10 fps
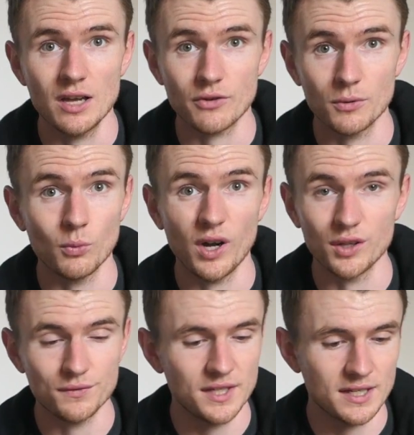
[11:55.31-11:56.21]
from the
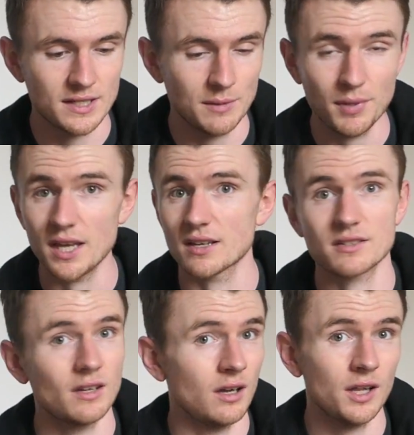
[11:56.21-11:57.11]
world of Disney,
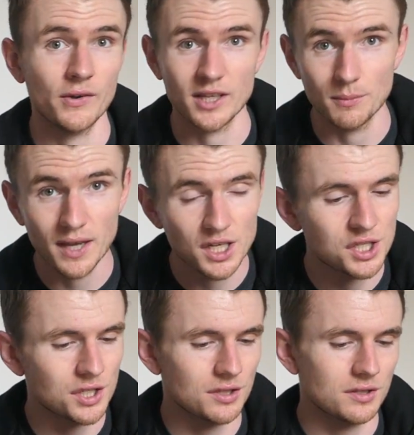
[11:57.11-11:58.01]
Pixar, their
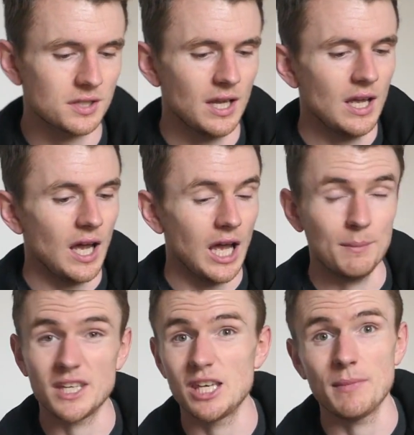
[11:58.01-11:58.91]
animations,
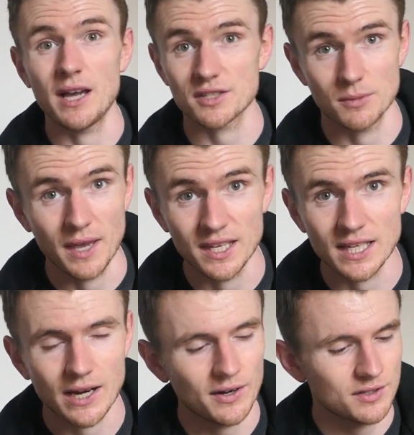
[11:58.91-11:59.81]
Mickey Mouse, the main
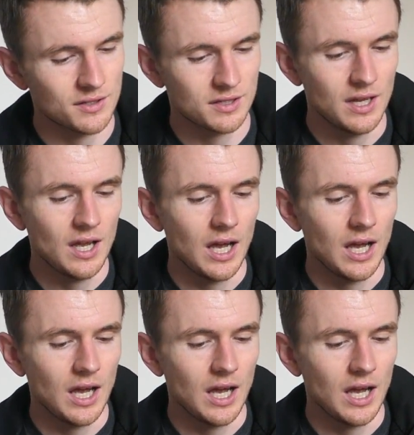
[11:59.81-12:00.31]
characters.